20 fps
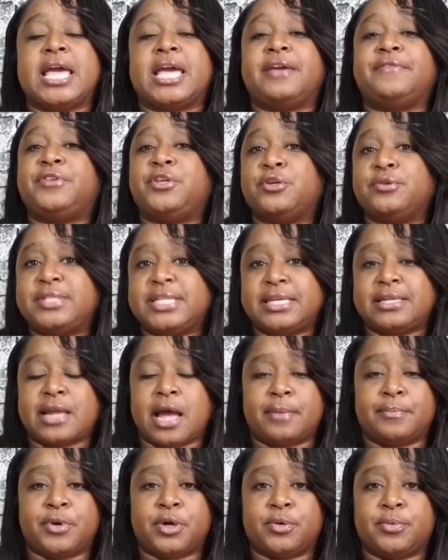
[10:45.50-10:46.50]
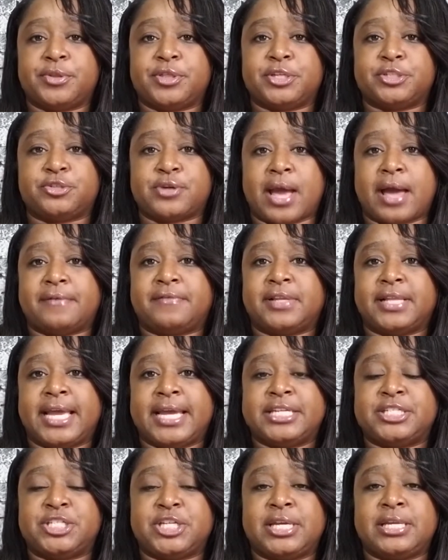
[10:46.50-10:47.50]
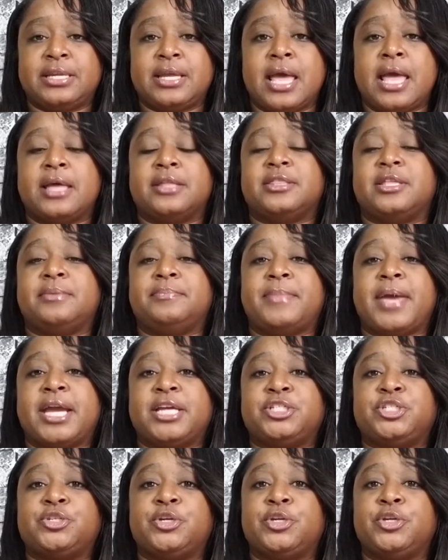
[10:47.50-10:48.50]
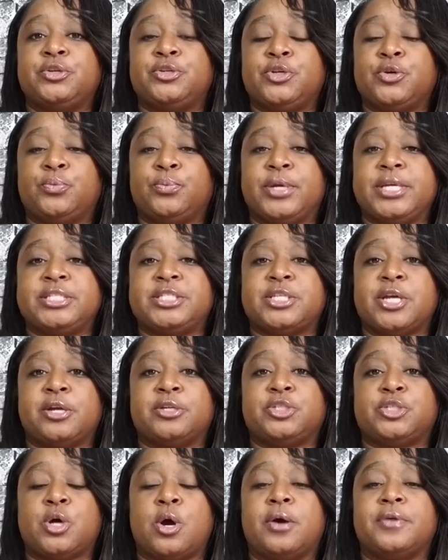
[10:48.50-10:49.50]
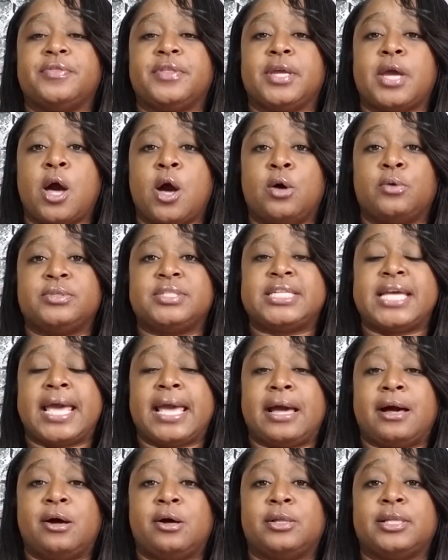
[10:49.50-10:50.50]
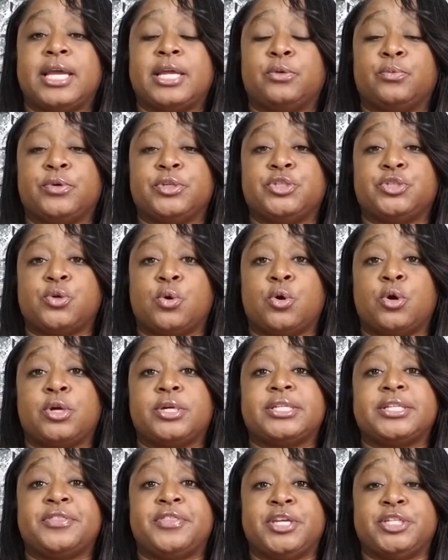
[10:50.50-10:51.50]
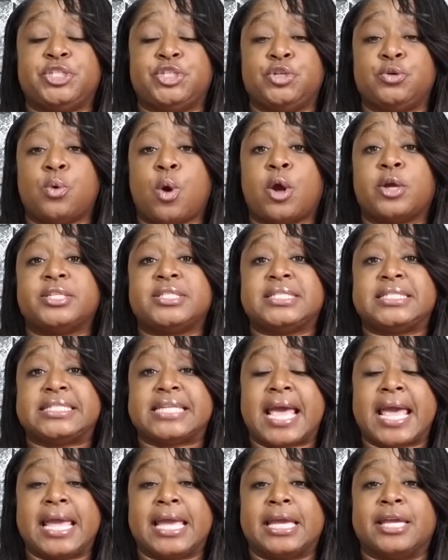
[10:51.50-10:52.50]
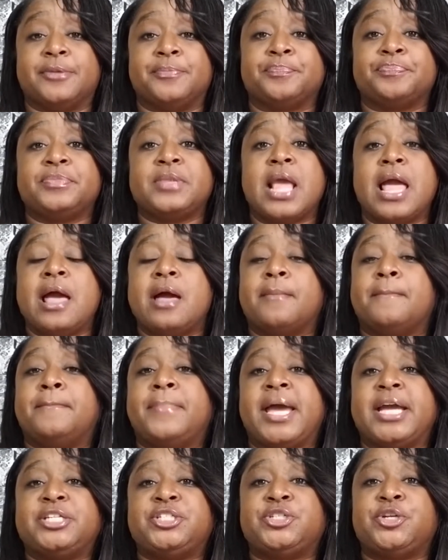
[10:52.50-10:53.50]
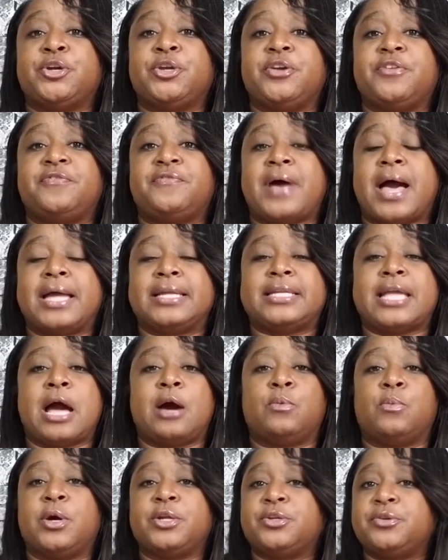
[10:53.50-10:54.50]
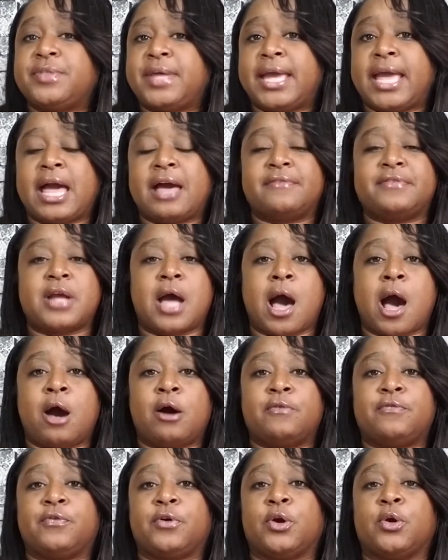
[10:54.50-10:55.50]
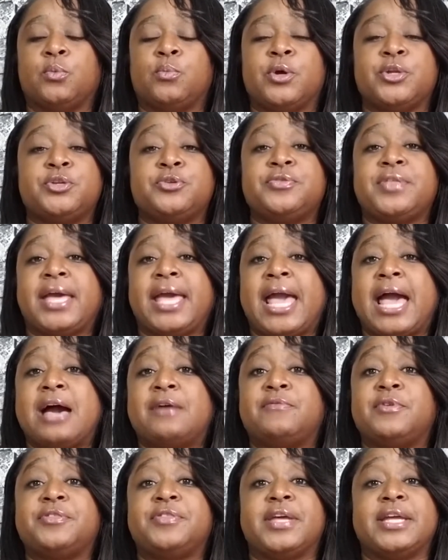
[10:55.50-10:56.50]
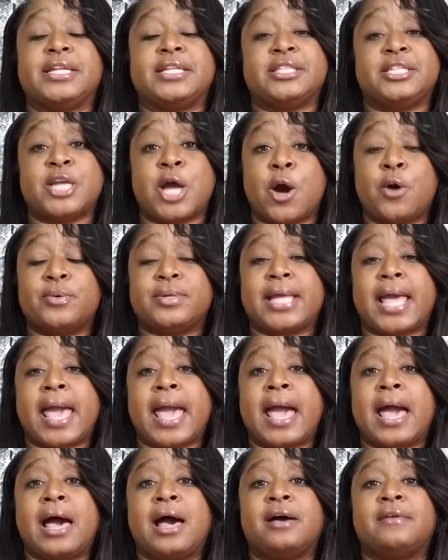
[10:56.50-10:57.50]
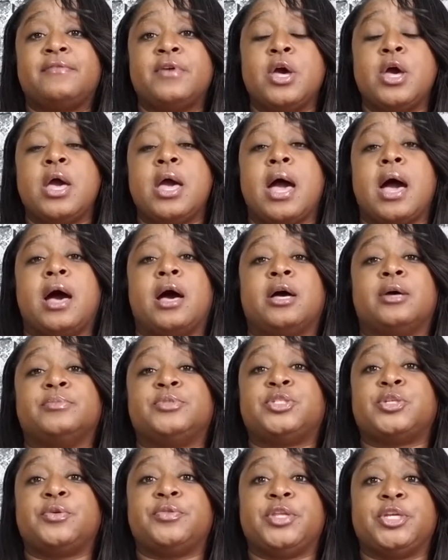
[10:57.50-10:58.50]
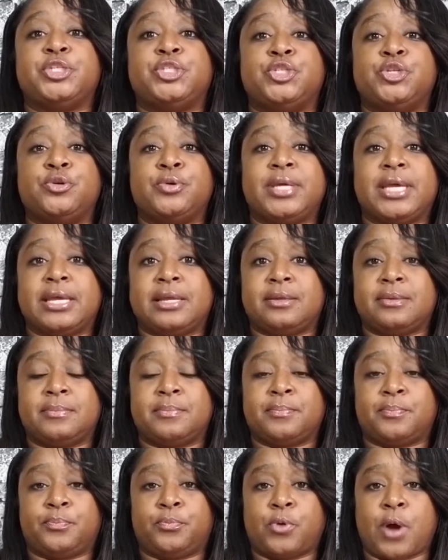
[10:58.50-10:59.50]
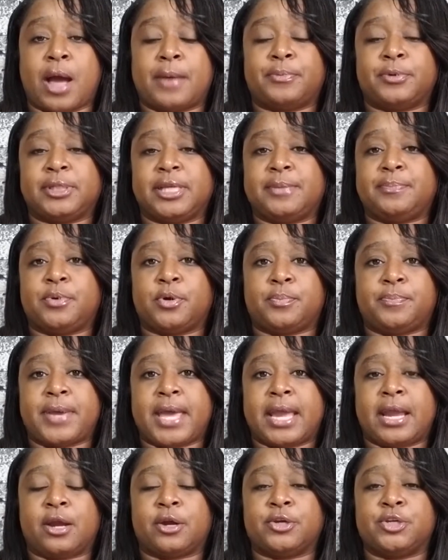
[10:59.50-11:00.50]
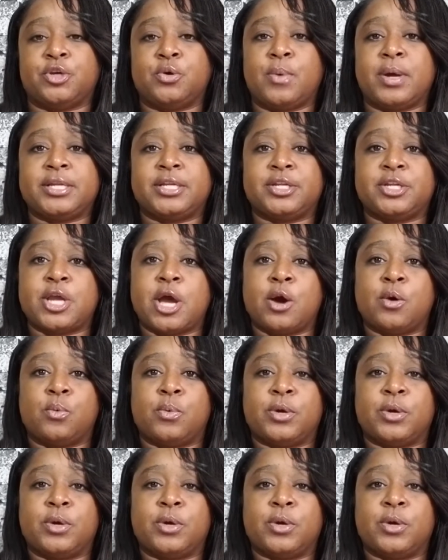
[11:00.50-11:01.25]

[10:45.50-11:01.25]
if you did not book with a travel agent, then make sure you do research on the hotel and resort that you are staying. Make sure you find out, what do they have to offer? What do they have, what they don't have, so that you can properly prepare. You want to know